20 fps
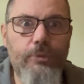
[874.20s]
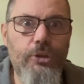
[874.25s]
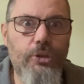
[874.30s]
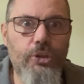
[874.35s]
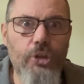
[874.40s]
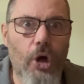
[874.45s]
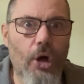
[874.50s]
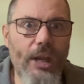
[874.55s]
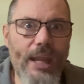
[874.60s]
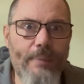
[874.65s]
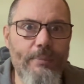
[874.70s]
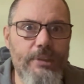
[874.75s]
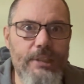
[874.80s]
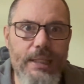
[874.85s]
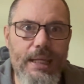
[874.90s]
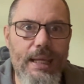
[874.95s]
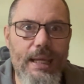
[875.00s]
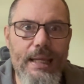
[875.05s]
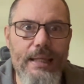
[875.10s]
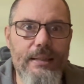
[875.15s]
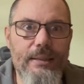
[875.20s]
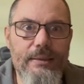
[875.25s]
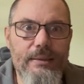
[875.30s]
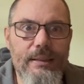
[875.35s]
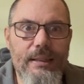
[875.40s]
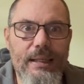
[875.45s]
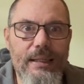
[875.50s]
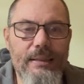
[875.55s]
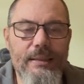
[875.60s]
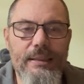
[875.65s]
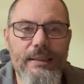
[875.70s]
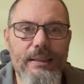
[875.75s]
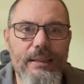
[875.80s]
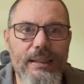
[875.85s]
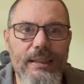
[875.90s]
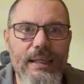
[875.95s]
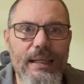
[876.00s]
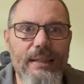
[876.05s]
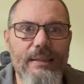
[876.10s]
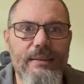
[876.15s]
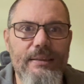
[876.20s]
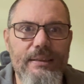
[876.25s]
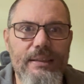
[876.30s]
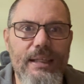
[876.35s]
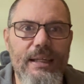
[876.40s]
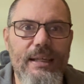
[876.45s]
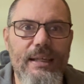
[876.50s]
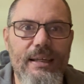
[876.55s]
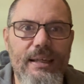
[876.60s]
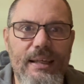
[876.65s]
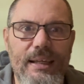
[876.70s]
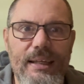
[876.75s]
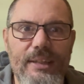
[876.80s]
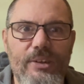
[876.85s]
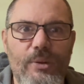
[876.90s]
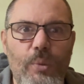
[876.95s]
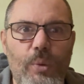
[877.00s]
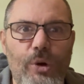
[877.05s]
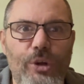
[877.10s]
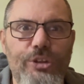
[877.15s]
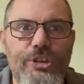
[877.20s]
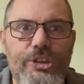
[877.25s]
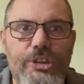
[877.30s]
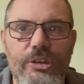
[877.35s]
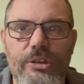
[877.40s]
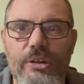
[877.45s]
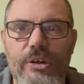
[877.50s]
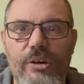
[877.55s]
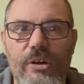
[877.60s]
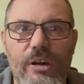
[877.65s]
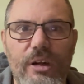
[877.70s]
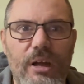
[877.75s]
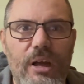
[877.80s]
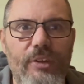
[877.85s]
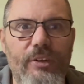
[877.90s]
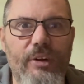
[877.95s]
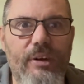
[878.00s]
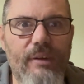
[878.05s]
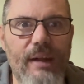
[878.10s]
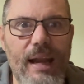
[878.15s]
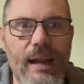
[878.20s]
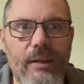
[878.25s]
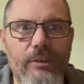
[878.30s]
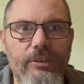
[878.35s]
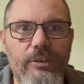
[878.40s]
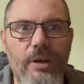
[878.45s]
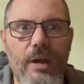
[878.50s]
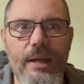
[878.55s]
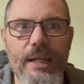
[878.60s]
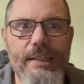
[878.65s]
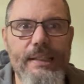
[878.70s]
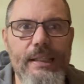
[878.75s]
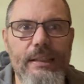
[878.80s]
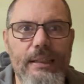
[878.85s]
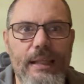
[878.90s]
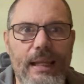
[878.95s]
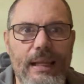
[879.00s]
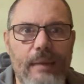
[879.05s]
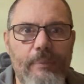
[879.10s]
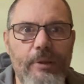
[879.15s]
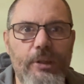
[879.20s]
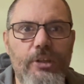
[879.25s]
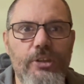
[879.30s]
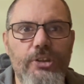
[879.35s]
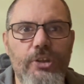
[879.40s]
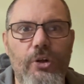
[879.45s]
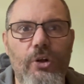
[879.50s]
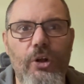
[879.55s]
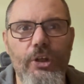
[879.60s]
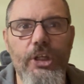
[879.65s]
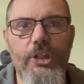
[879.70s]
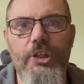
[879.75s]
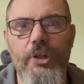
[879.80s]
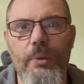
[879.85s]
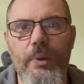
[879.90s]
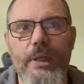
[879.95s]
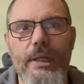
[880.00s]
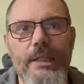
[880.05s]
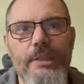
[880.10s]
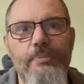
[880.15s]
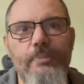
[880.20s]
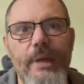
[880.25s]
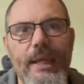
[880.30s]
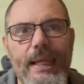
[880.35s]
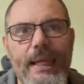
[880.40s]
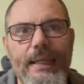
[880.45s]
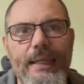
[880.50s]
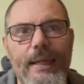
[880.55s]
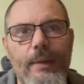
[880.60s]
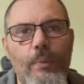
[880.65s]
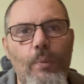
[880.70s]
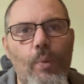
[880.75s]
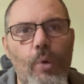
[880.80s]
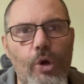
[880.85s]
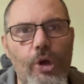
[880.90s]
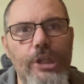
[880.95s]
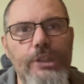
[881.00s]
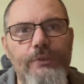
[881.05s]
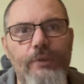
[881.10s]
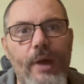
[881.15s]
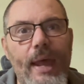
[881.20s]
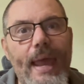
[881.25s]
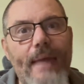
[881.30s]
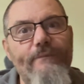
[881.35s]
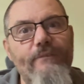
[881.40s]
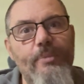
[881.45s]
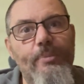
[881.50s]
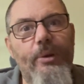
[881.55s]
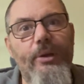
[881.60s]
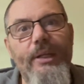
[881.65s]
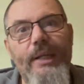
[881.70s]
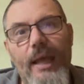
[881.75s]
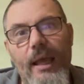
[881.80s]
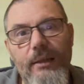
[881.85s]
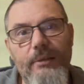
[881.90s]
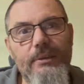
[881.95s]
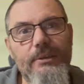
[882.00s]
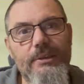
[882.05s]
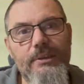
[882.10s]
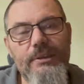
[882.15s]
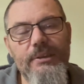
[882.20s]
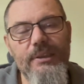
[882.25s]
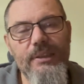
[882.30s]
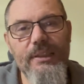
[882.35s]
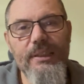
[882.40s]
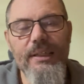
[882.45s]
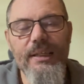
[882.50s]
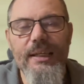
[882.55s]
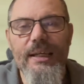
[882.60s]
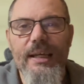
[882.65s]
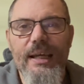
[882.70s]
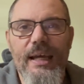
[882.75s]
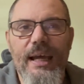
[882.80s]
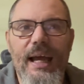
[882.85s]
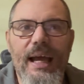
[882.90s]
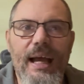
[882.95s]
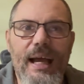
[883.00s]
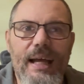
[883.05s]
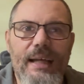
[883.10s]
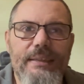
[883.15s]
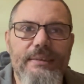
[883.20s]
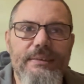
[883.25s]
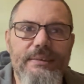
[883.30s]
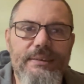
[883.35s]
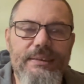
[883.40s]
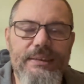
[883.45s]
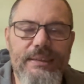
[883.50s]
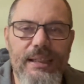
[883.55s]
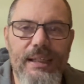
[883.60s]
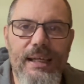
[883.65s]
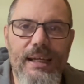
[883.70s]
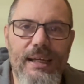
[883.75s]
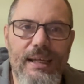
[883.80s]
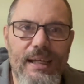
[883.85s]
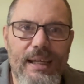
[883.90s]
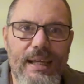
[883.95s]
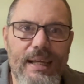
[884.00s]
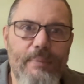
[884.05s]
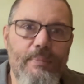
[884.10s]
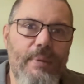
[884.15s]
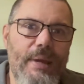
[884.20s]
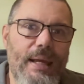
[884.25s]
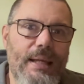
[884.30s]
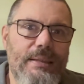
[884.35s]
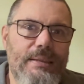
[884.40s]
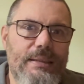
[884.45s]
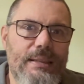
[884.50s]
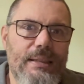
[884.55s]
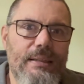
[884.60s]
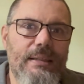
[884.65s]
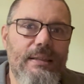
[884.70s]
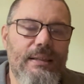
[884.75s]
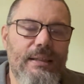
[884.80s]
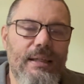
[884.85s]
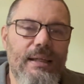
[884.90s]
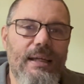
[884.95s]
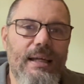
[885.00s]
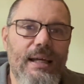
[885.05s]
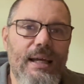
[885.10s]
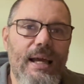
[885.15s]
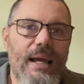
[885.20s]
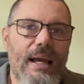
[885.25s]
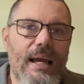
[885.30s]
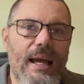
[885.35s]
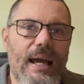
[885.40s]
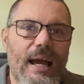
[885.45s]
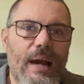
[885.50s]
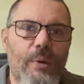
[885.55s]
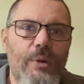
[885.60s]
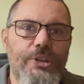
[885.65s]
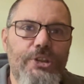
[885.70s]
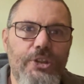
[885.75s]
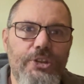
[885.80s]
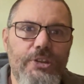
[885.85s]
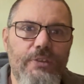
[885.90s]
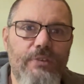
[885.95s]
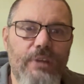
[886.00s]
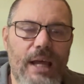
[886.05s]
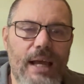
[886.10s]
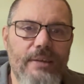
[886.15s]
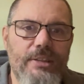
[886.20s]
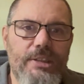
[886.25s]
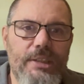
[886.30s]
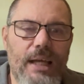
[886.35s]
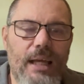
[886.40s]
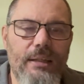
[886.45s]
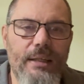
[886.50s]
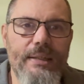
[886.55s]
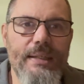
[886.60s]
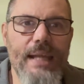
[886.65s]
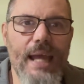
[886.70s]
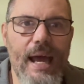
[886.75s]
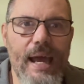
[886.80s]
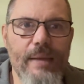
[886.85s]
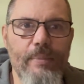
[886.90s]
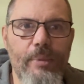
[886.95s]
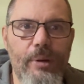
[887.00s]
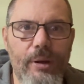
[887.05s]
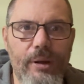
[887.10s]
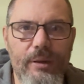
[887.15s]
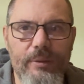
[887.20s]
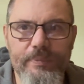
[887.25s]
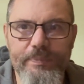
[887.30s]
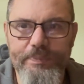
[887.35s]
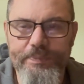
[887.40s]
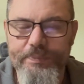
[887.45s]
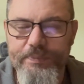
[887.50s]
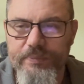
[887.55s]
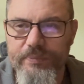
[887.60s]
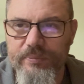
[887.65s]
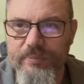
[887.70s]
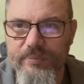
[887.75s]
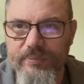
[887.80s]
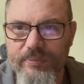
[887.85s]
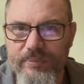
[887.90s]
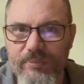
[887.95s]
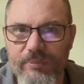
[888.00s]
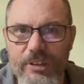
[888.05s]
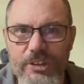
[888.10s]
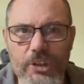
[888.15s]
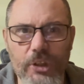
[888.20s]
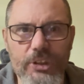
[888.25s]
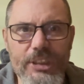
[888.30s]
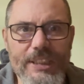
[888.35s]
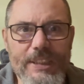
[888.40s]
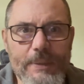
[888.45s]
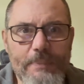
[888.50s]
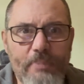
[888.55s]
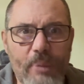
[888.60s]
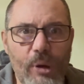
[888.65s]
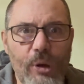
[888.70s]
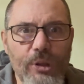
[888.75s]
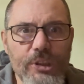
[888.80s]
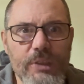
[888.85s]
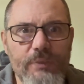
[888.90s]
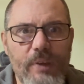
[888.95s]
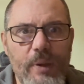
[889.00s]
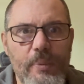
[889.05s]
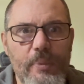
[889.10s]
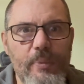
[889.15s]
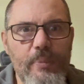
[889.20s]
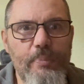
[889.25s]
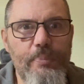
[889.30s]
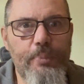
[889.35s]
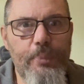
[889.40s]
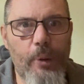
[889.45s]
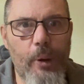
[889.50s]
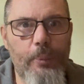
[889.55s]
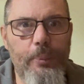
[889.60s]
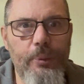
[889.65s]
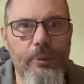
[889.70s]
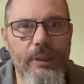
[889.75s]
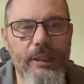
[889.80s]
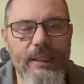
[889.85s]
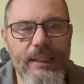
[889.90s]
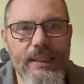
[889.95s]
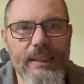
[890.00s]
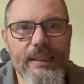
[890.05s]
don't empty it in the woods or on the ground, anything like that, because all you're doing is making it worse for everybody else, and it makes our sort of lifestyle a nightmare. So dispose of it properly.